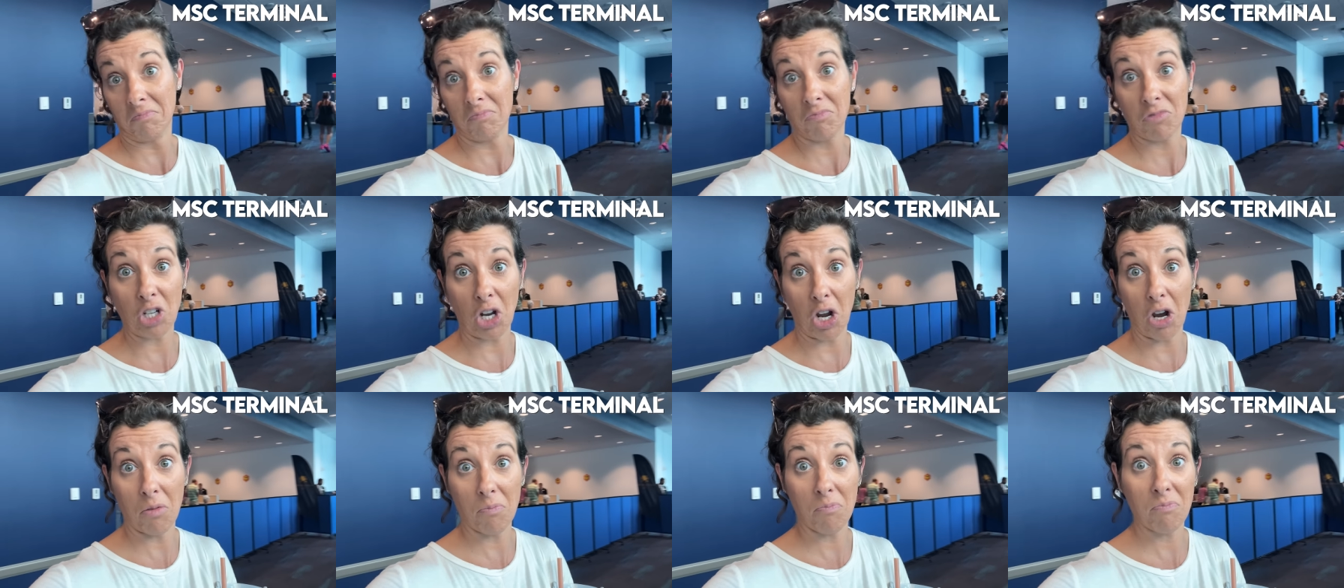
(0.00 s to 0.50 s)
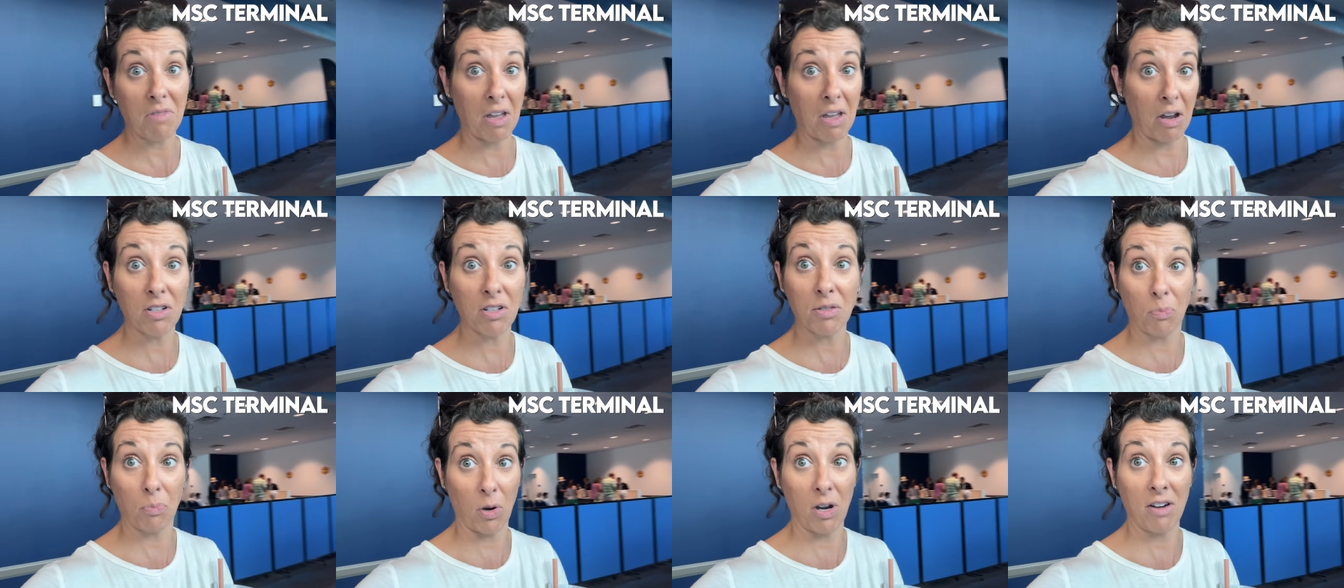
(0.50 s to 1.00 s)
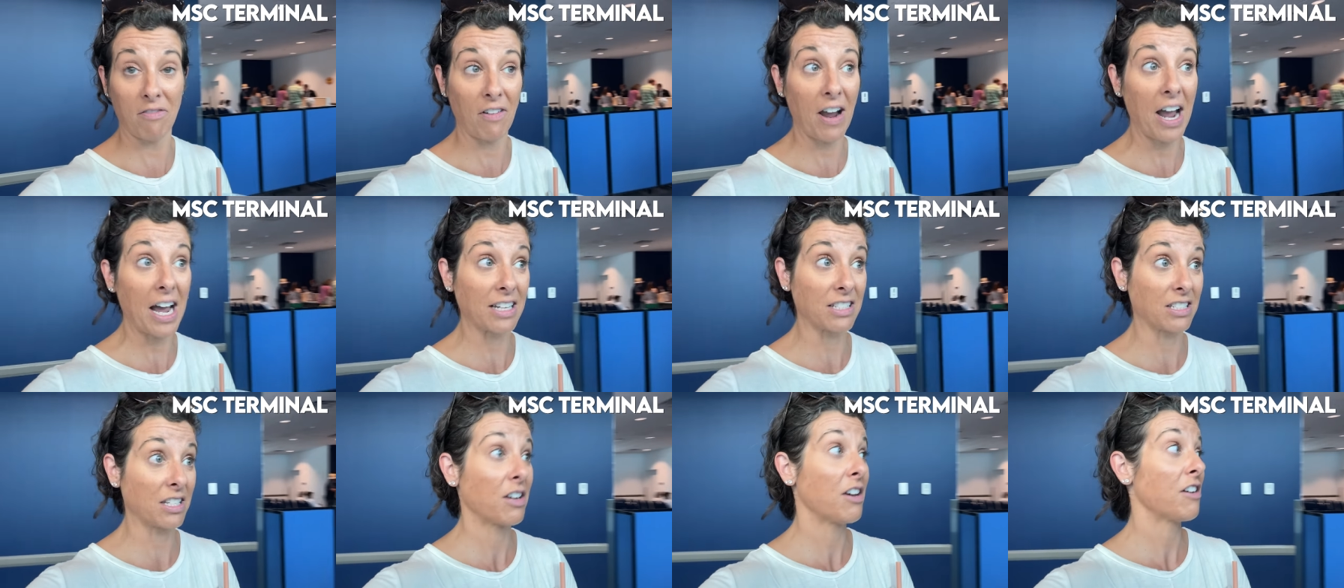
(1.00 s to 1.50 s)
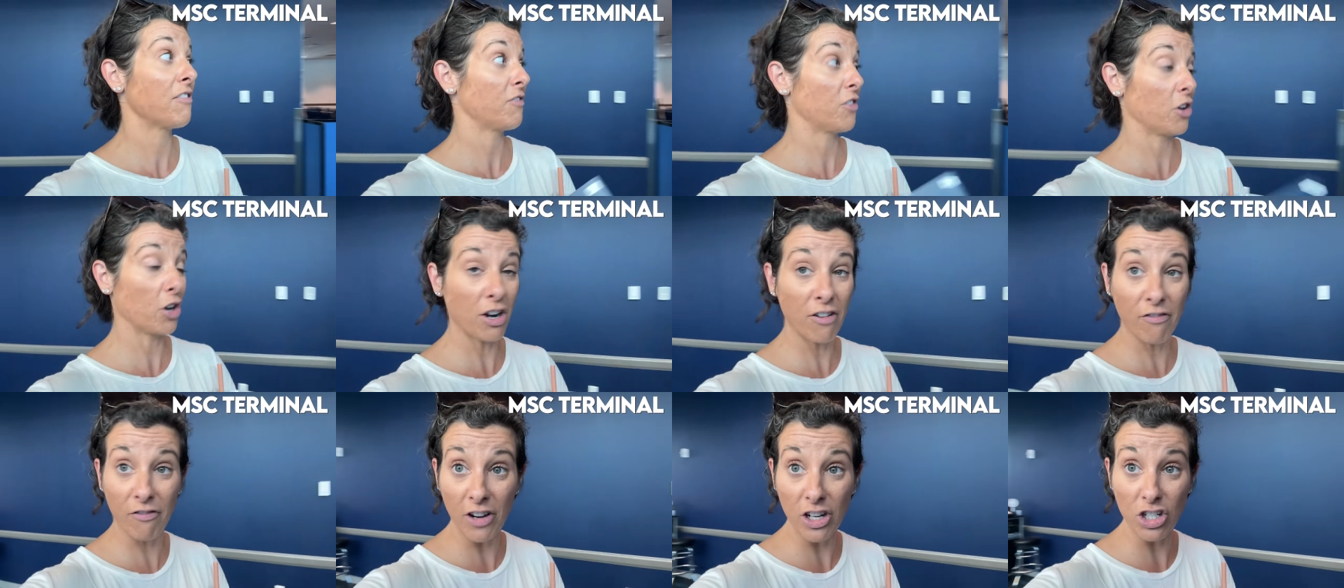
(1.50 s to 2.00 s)
So that was pretty fast,
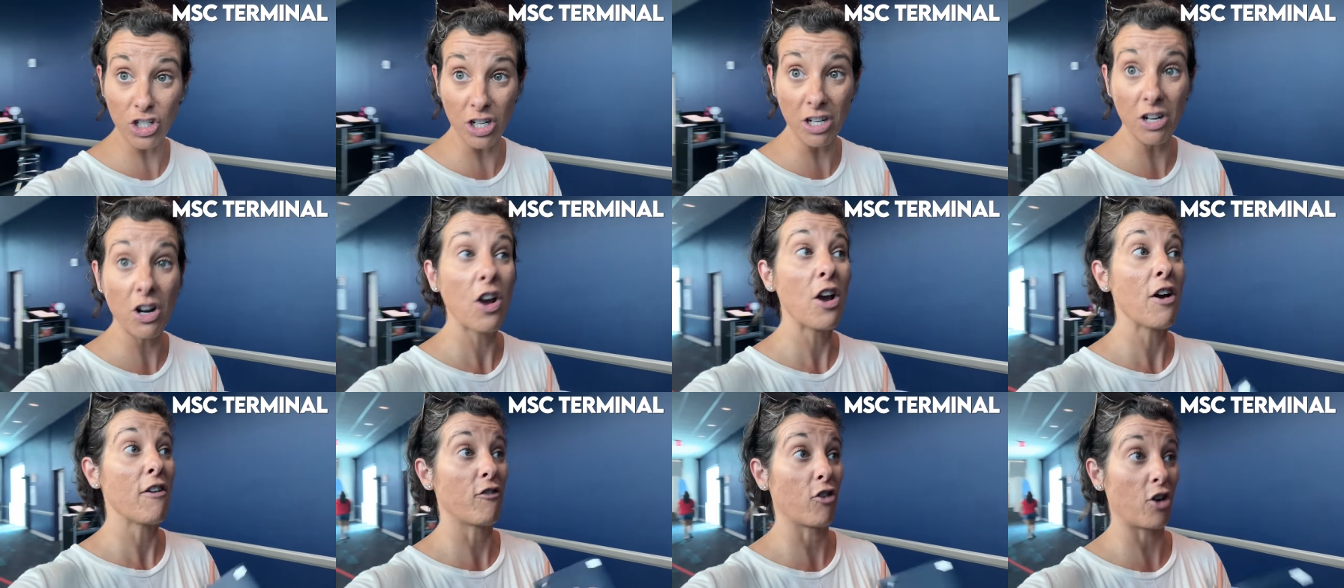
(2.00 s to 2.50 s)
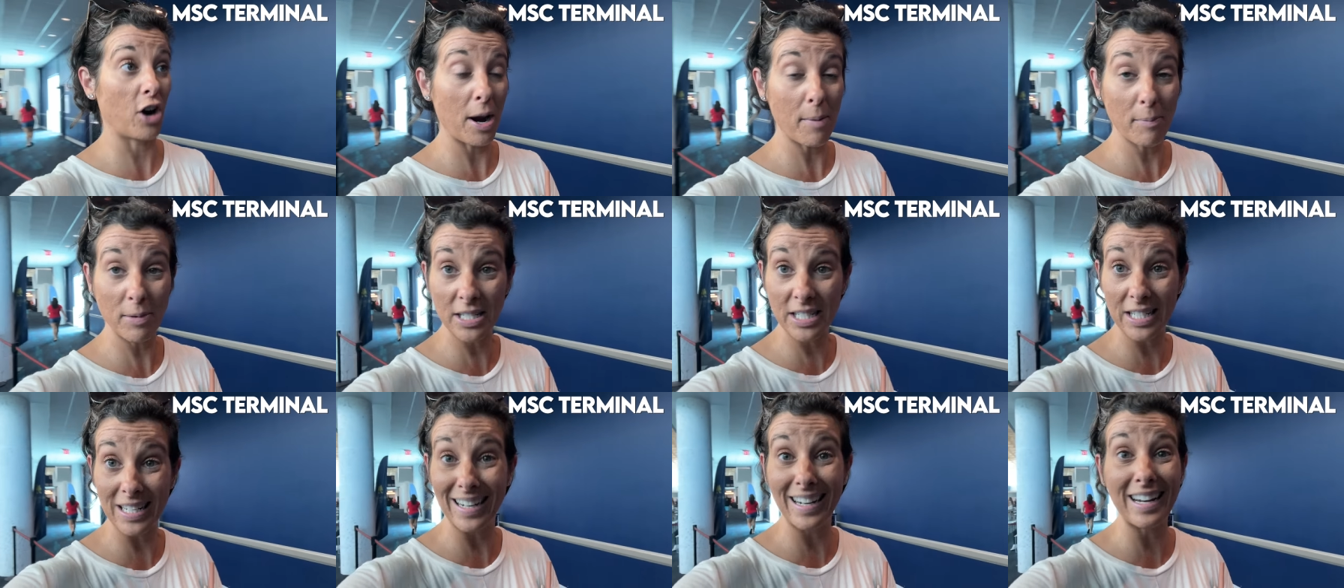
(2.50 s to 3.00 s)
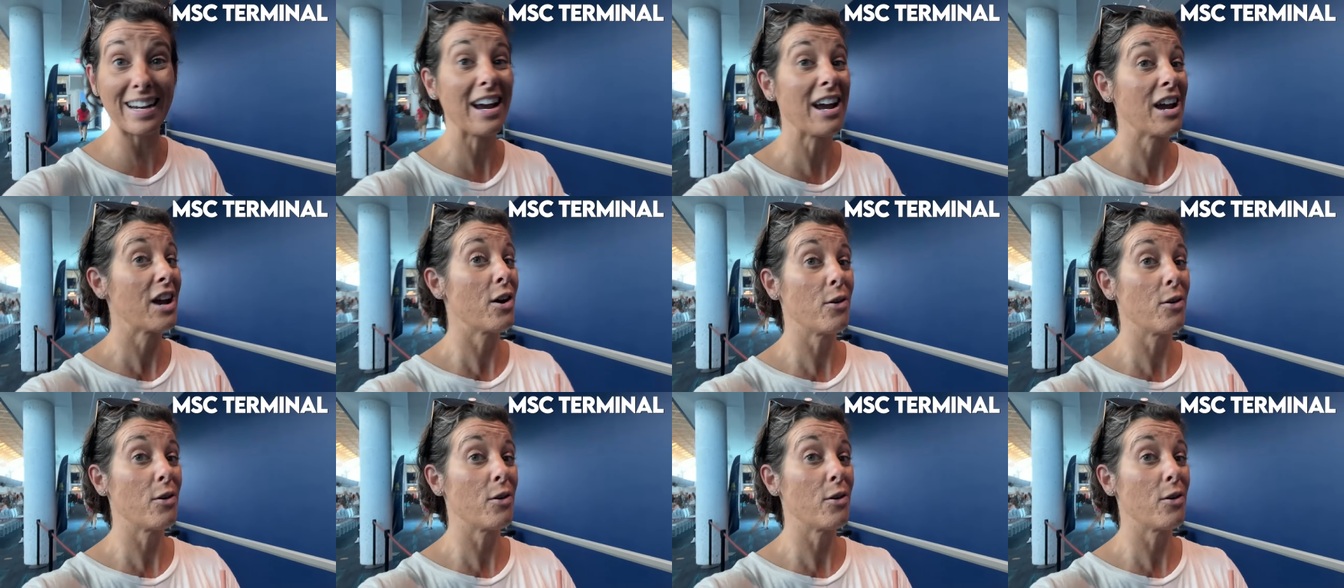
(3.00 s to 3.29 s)
very efficient for MSC.